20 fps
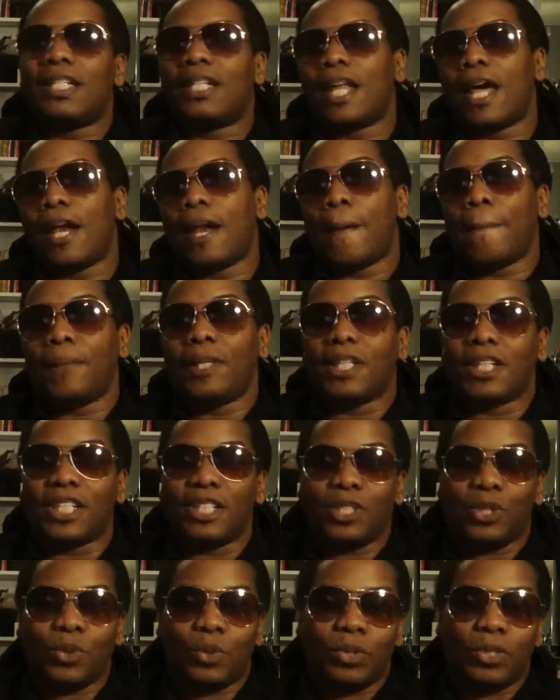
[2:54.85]
Now I'm
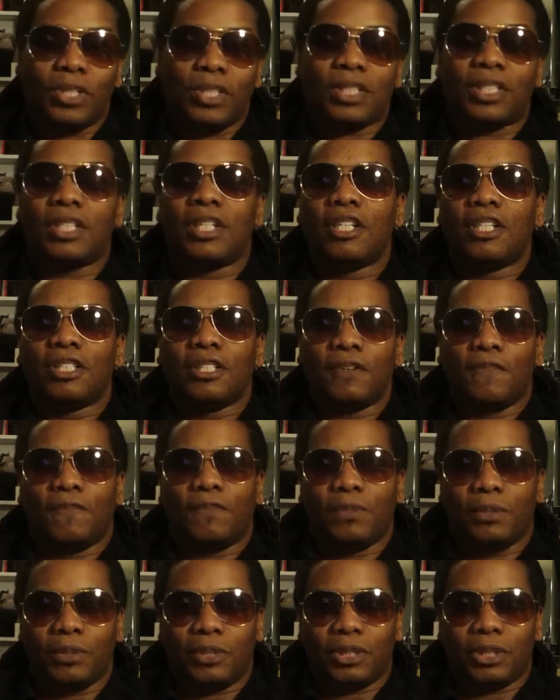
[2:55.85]
looking towards the
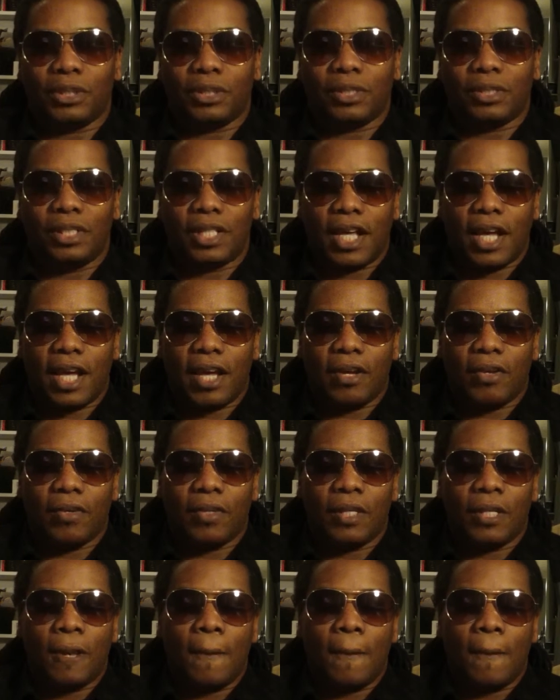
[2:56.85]
future. Now,